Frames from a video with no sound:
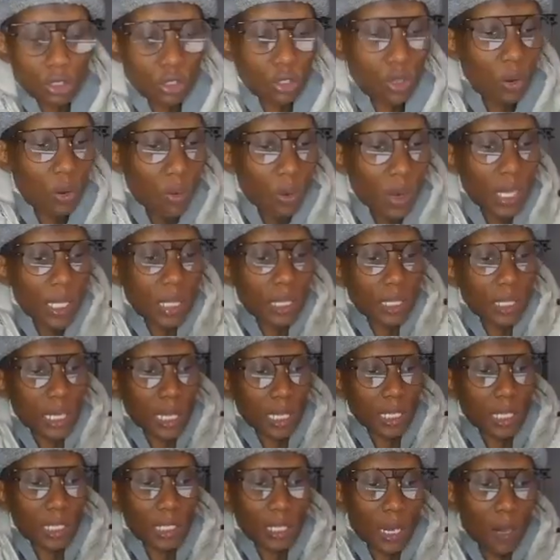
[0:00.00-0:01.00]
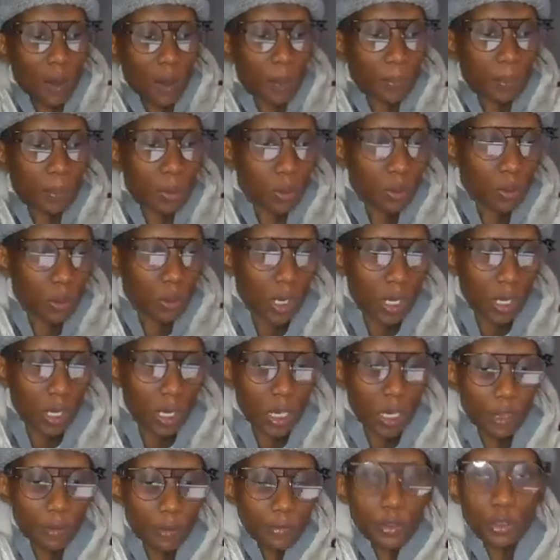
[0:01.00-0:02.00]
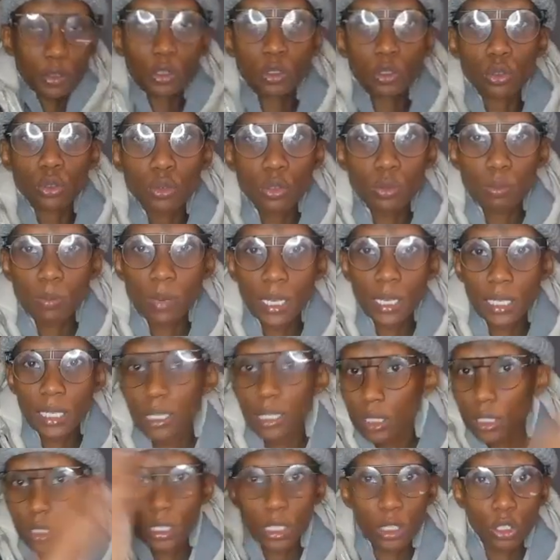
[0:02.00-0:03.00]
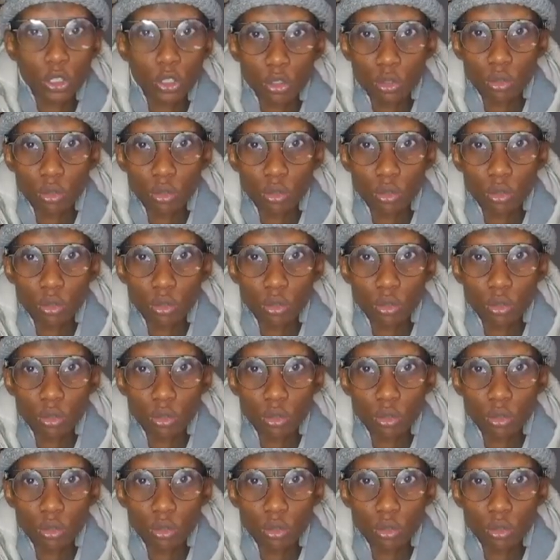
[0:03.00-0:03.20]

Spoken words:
There's no way that I can help you if you didn't use my link